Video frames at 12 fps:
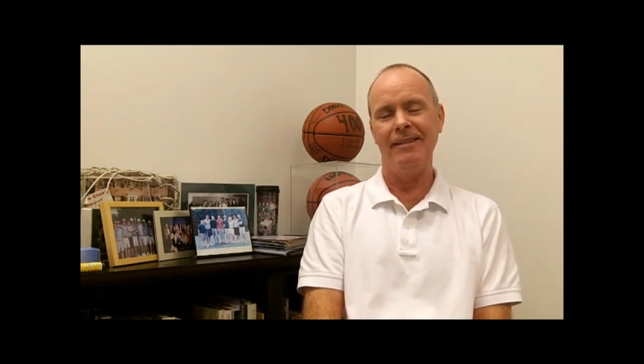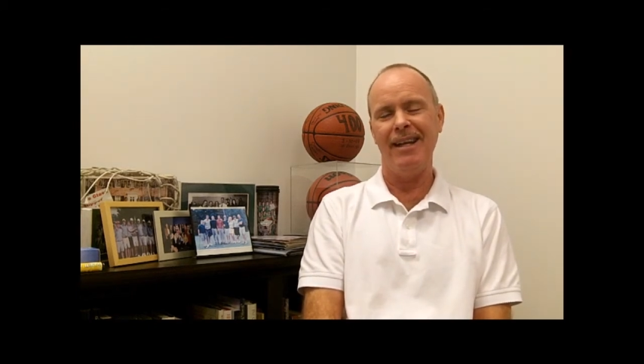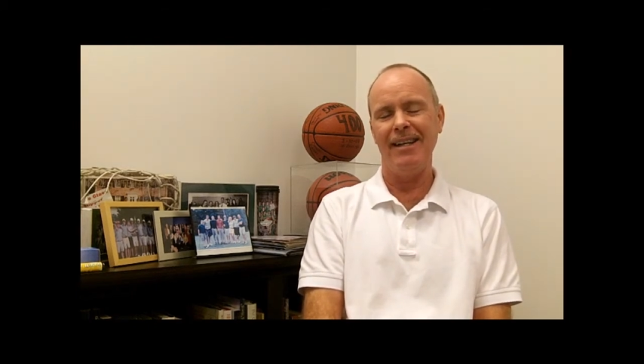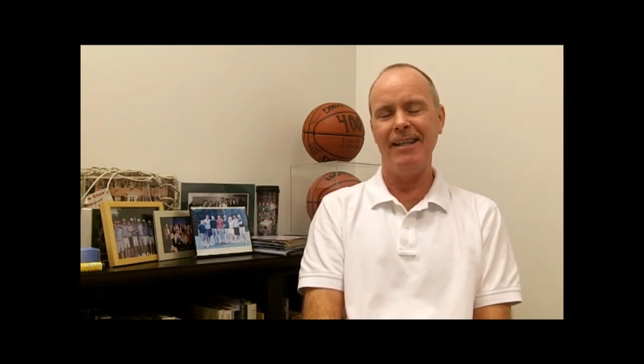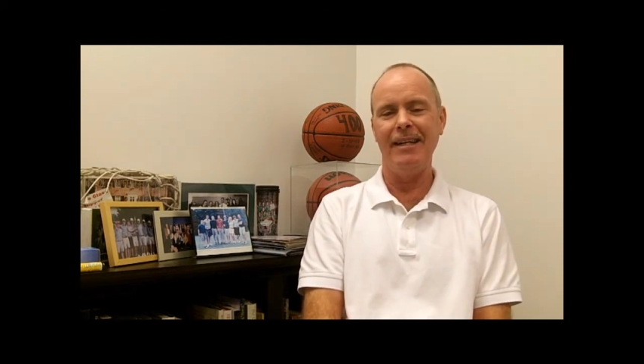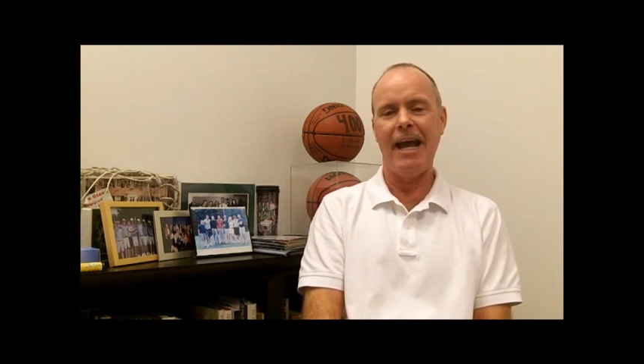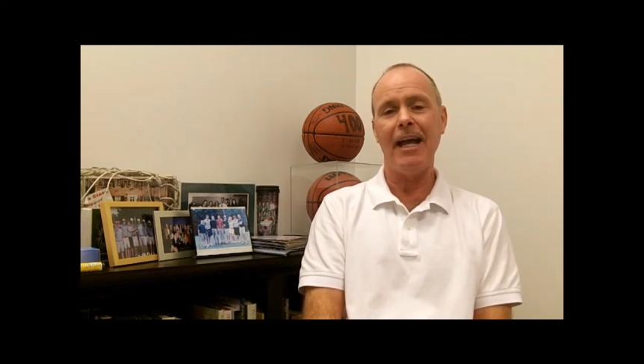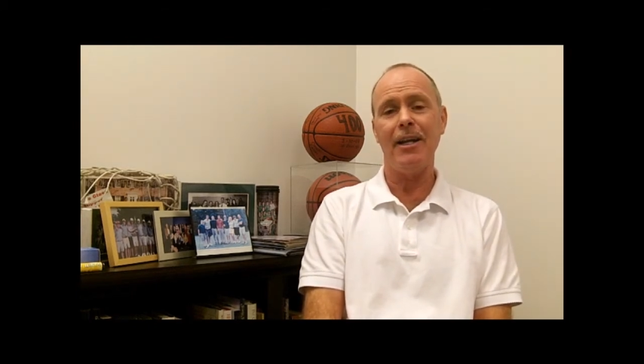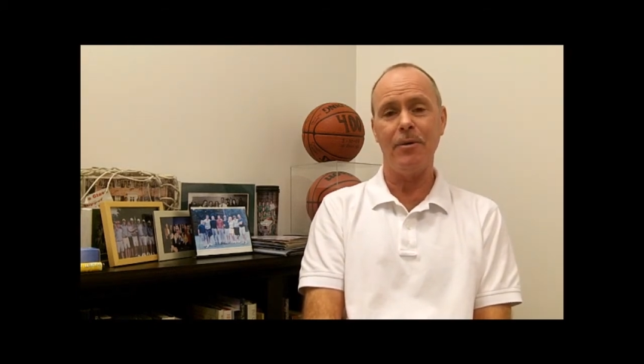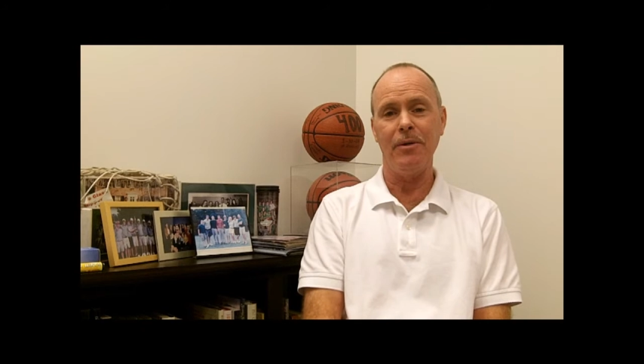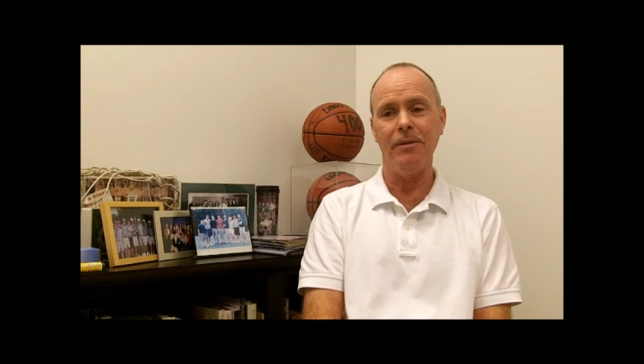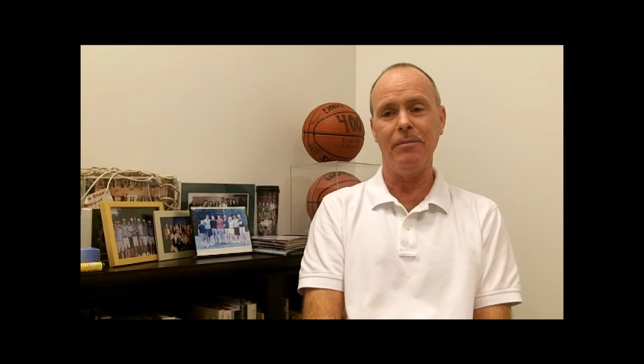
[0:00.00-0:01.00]
not
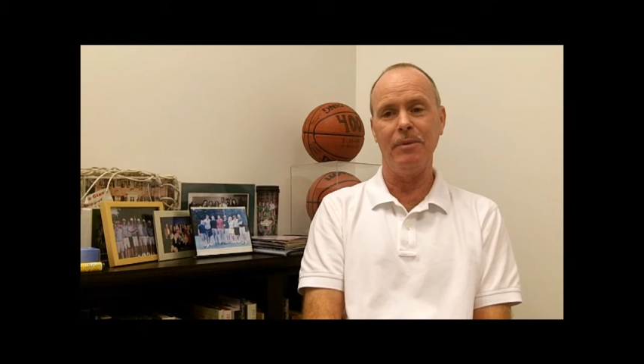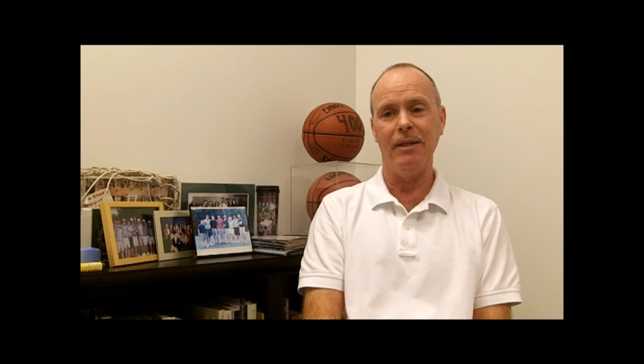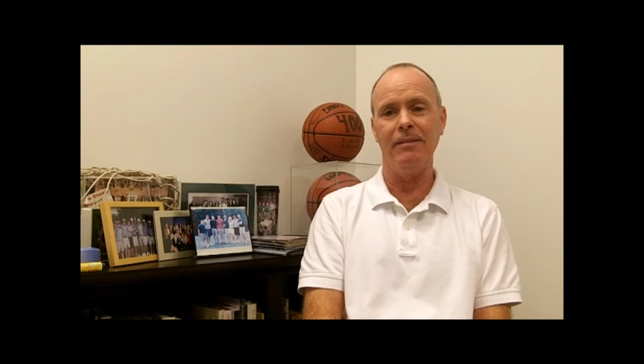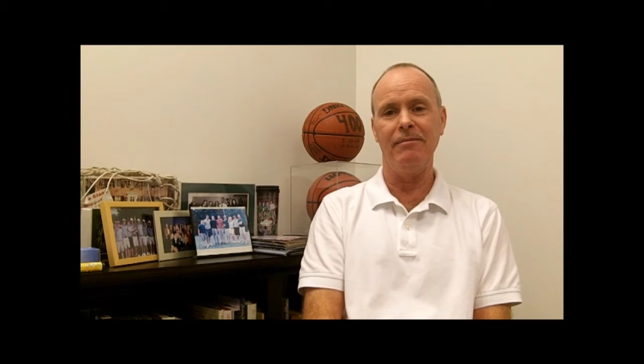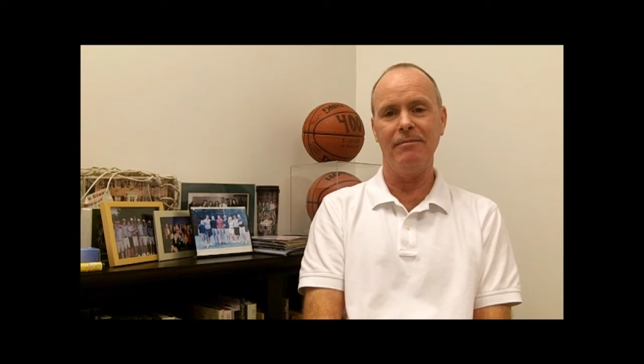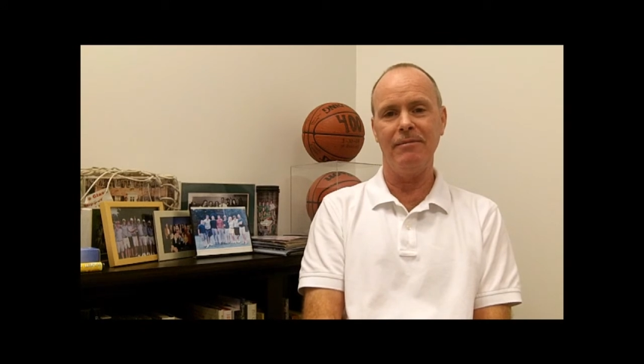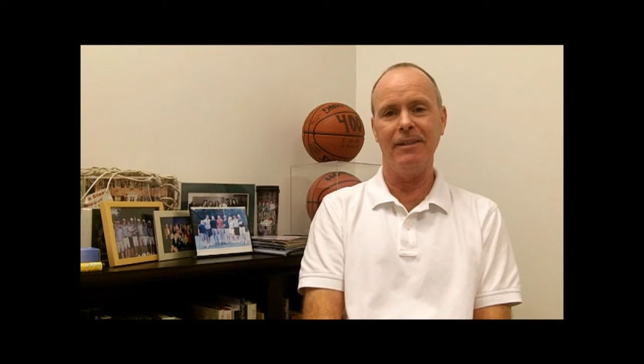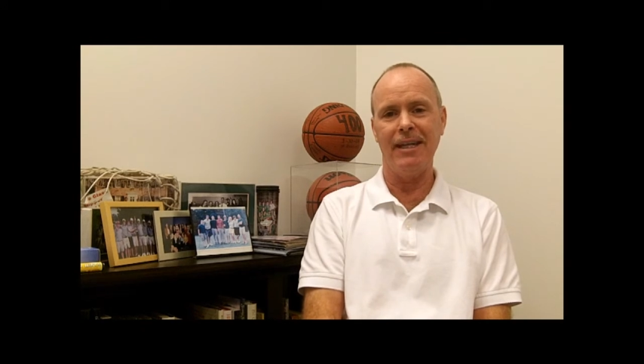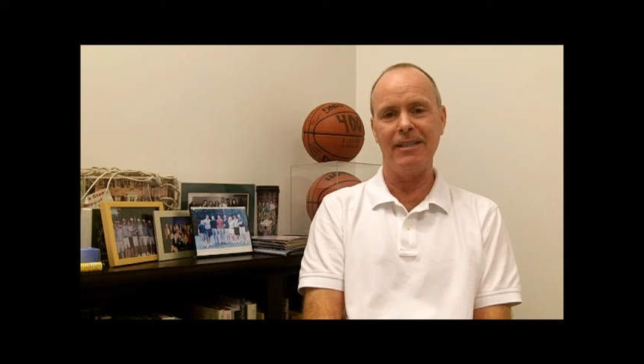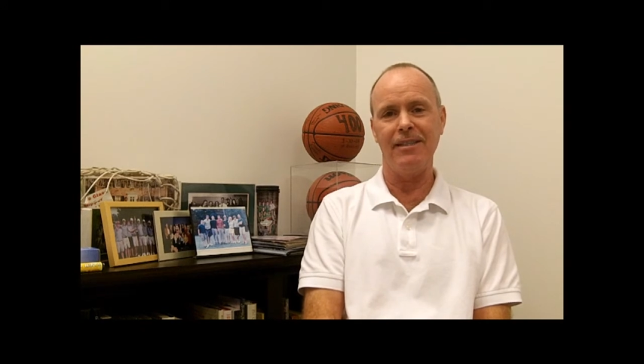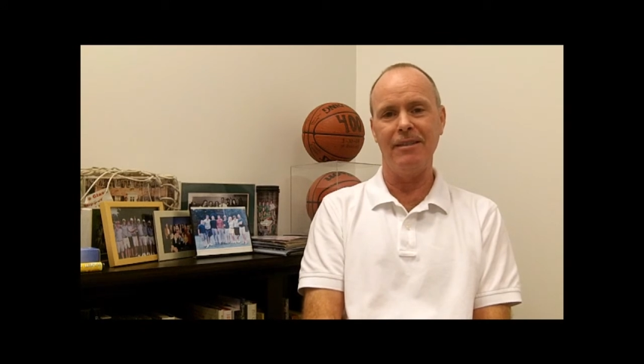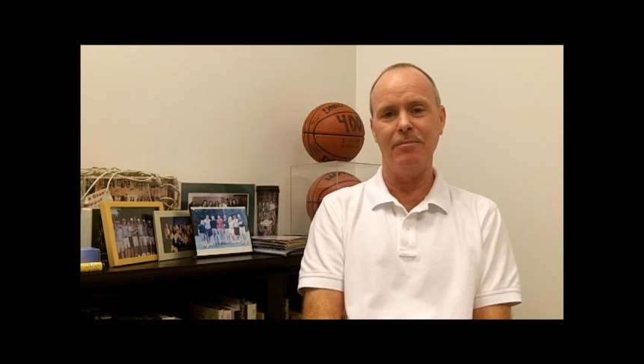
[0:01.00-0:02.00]
inadequate, but
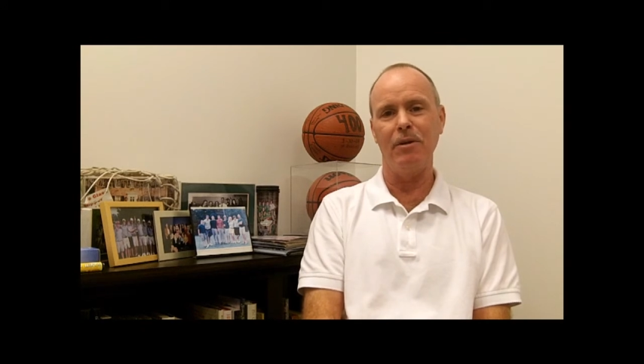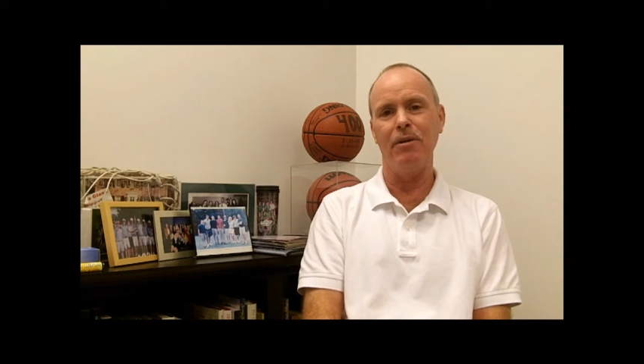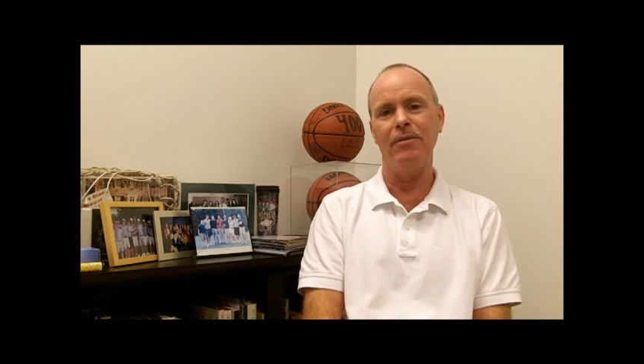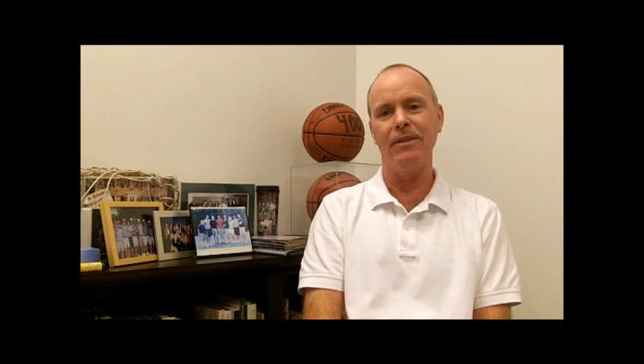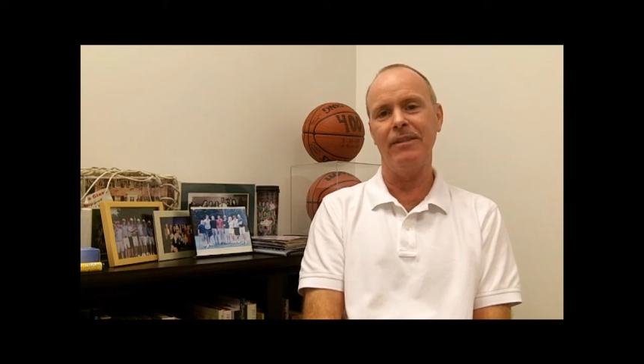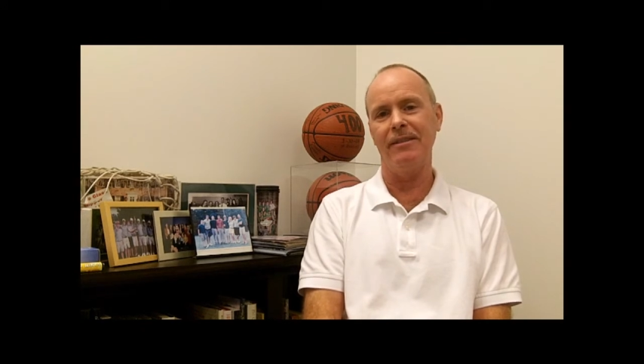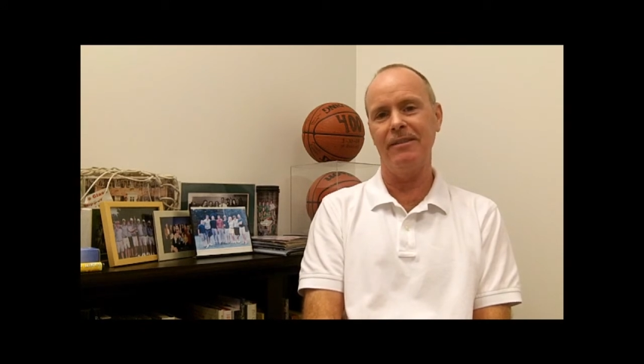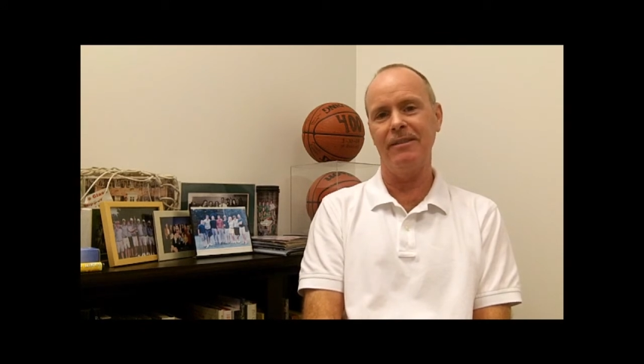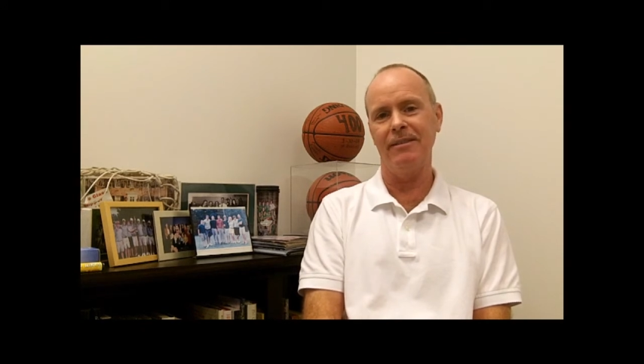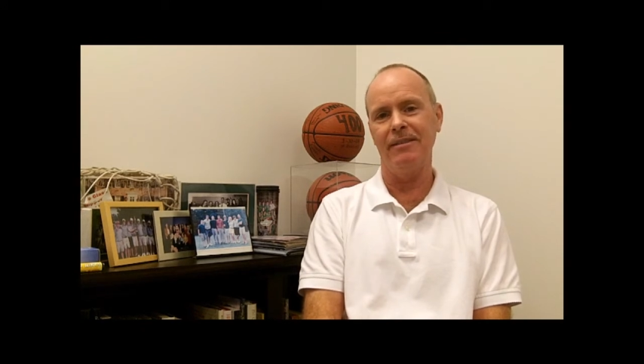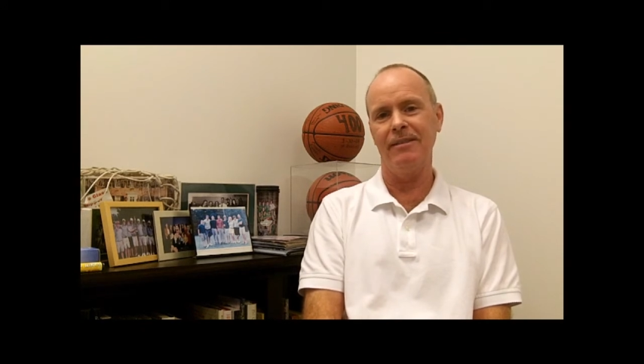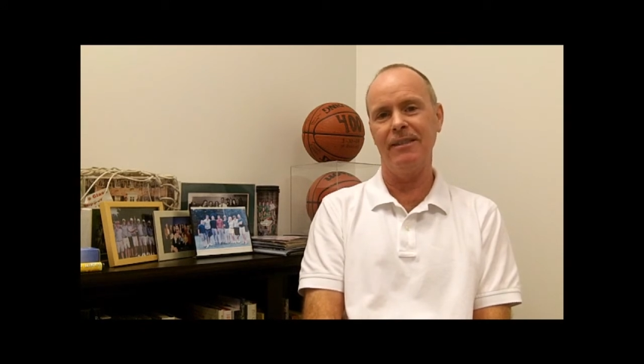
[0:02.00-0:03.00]
less than perfect
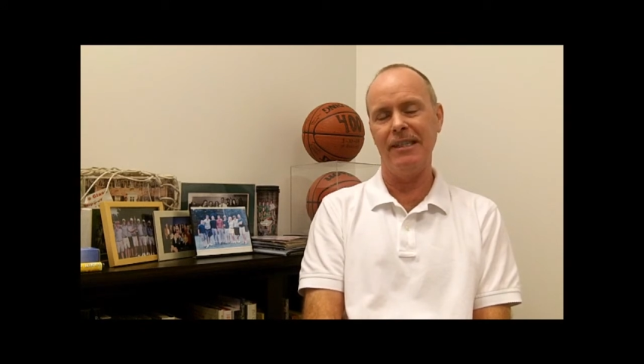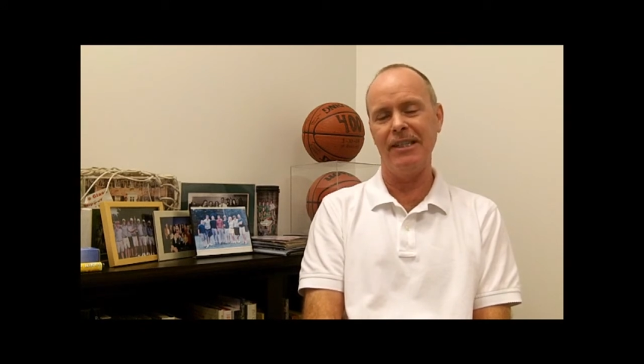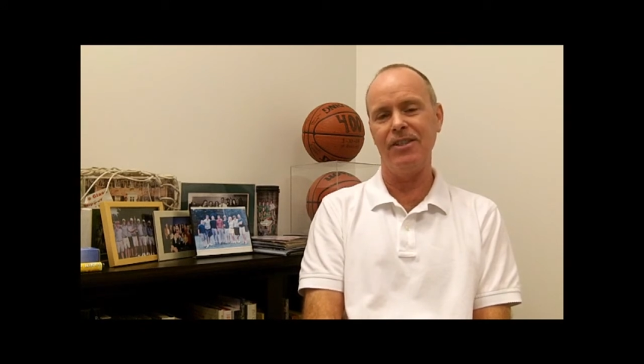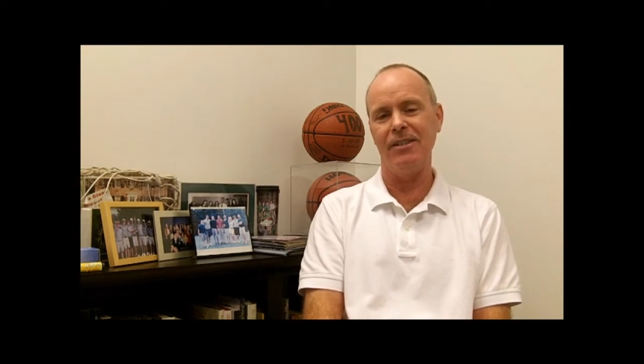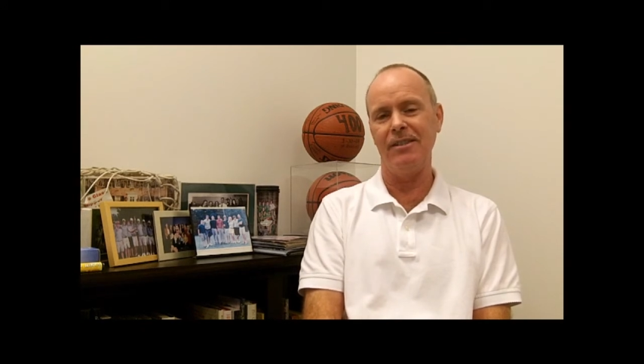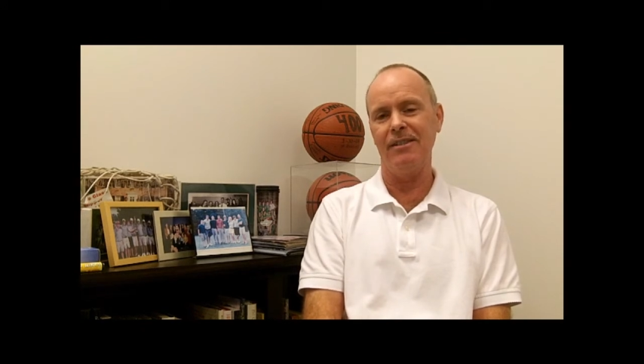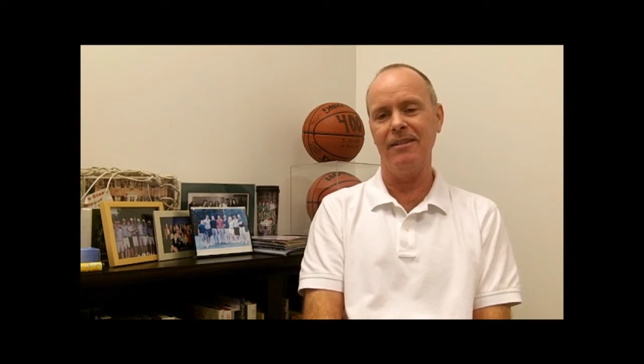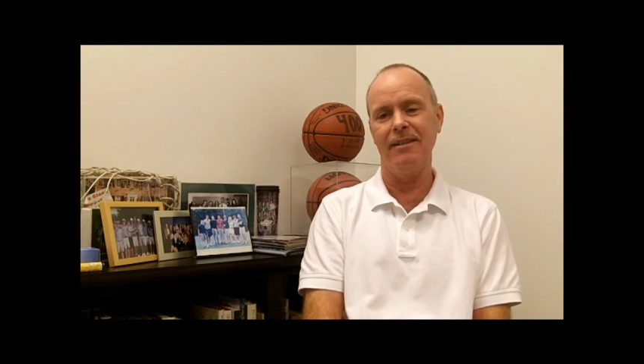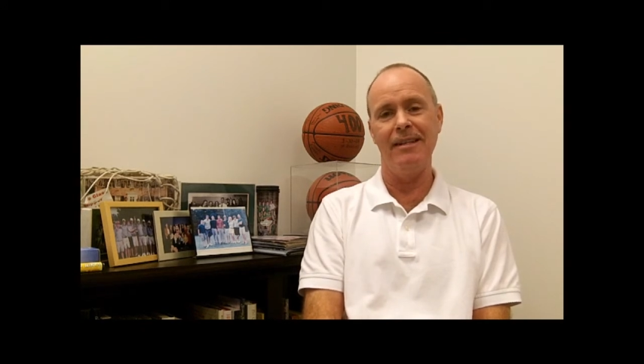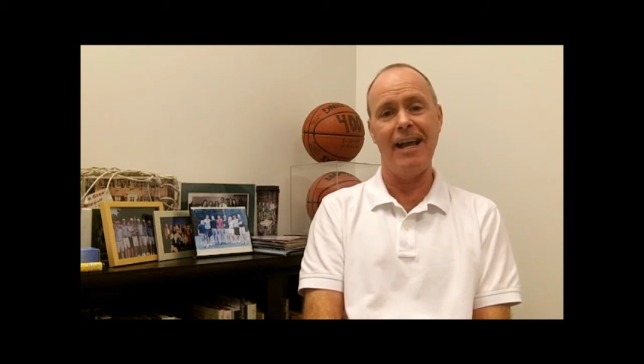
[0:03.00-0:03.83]
conditions.